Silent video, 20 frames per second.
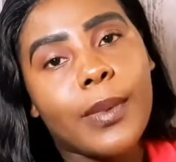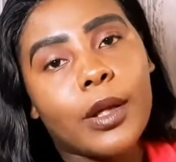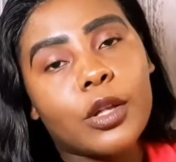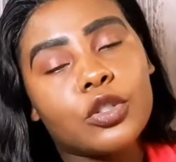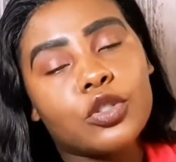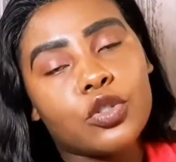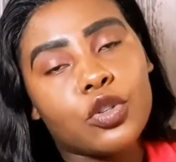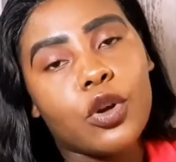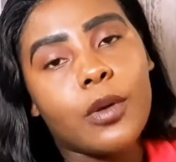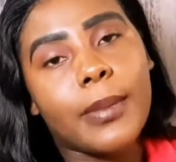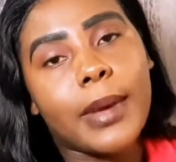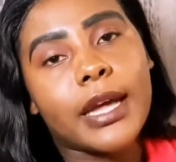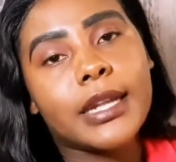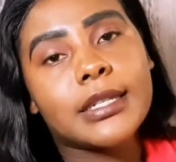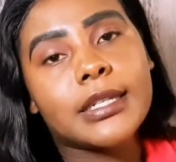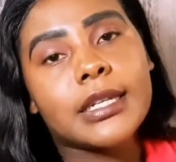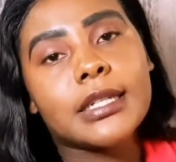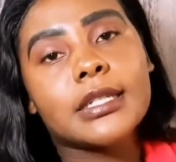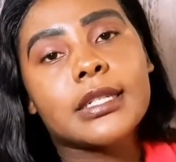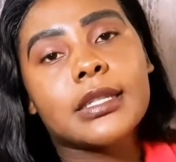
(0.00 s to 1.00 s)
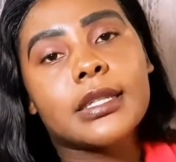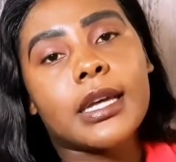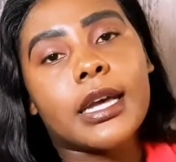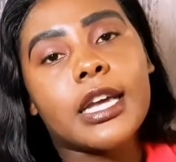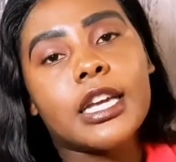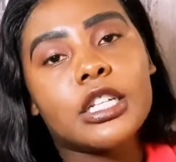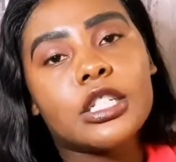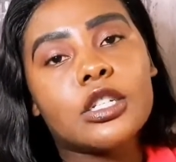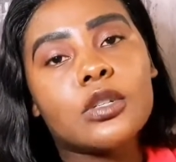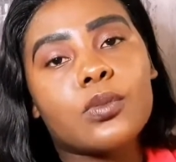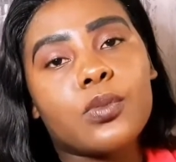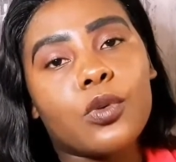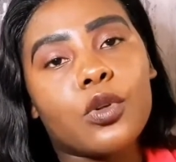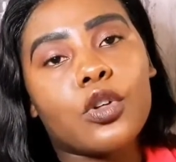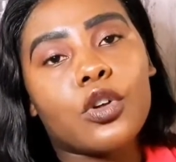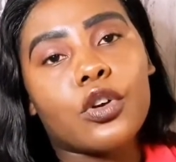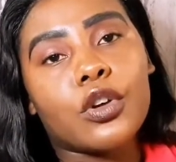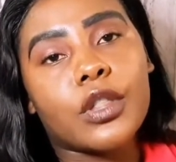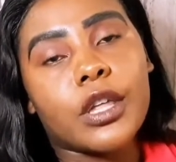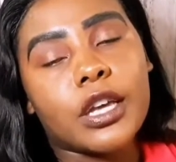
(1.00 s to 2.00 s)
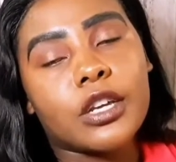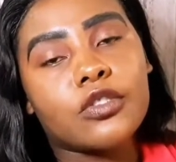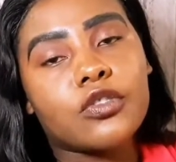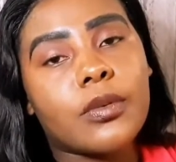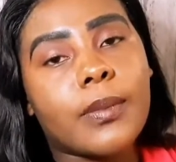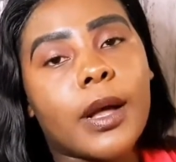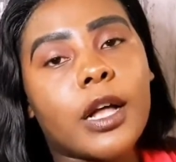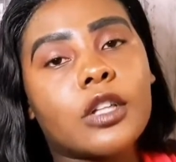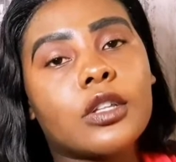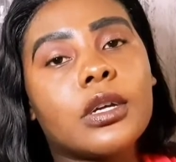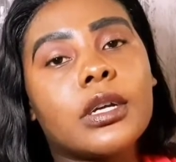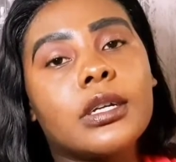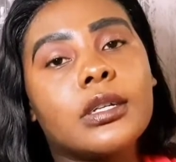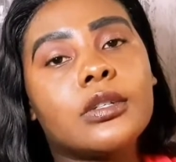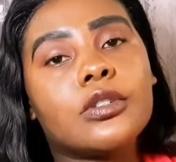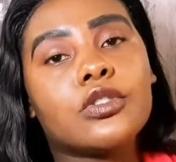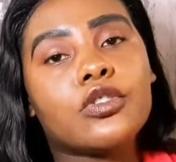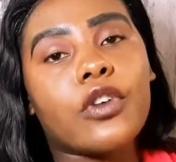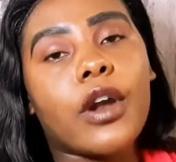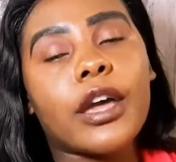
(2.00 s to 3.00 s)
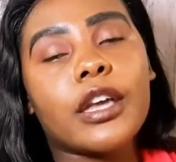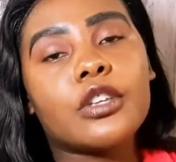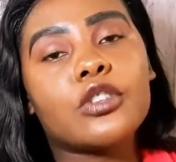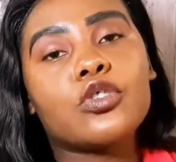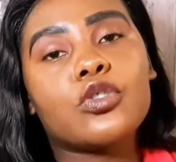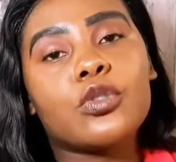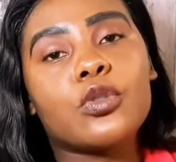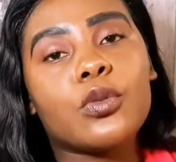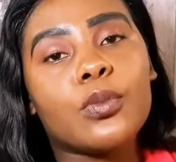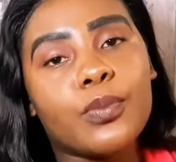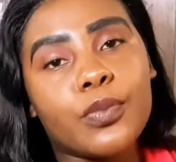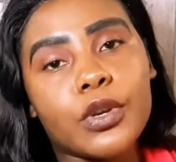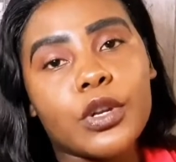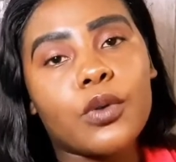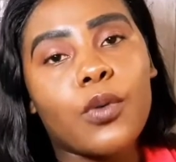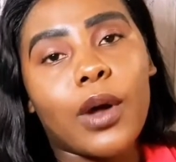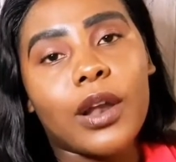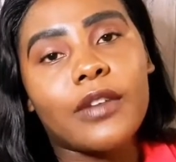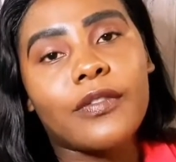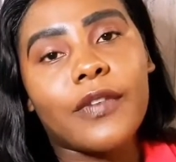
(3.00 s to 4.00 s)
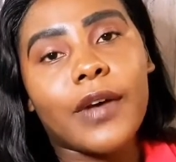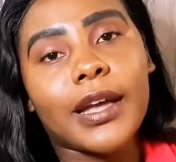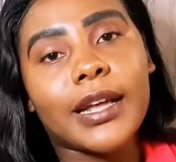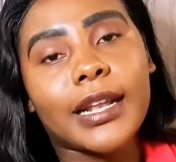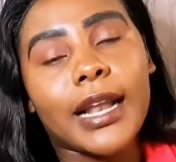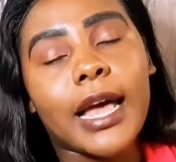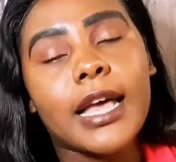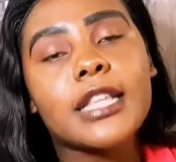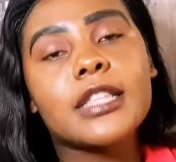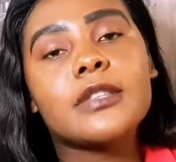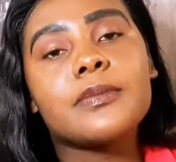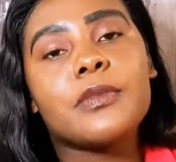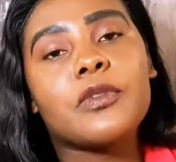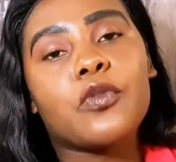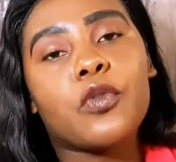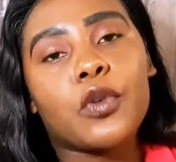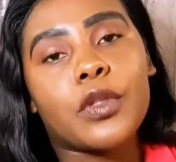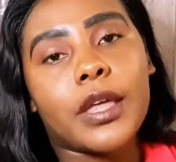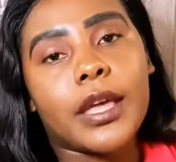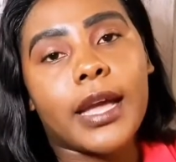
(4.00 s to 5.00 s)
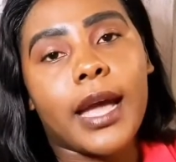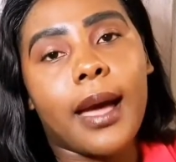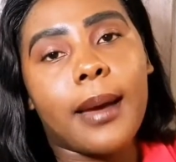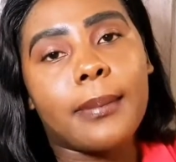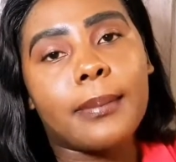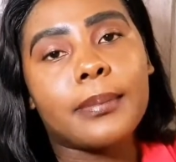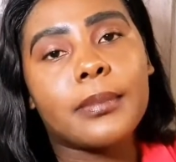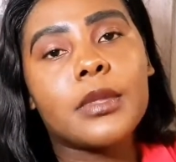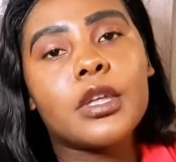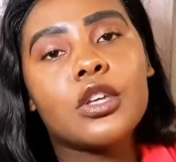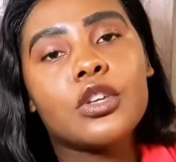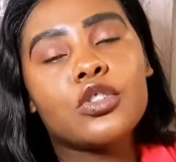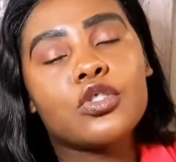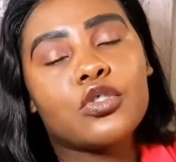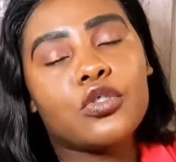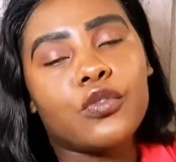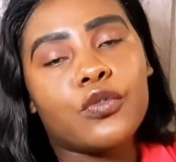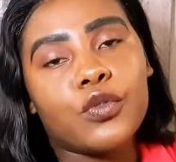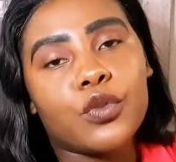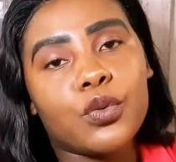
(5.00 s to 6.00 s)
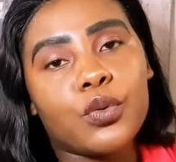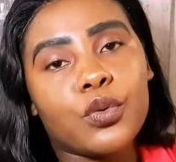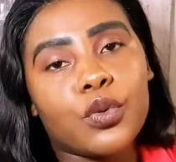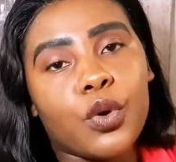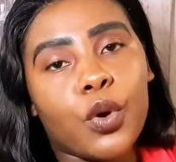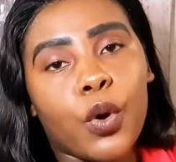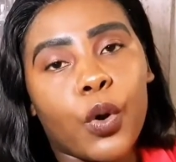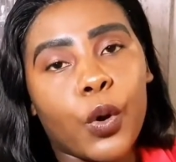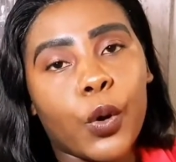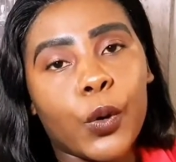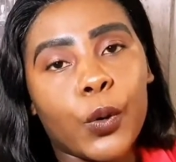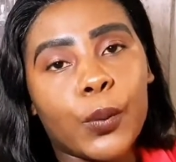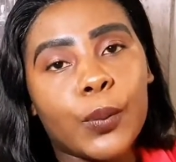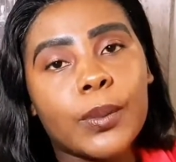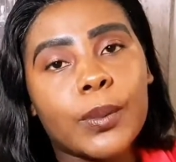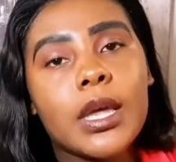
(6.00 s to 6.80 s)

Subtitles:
dual mandate, the agent will go the extra mile in trying to pre-qualify clients before they come to view your home.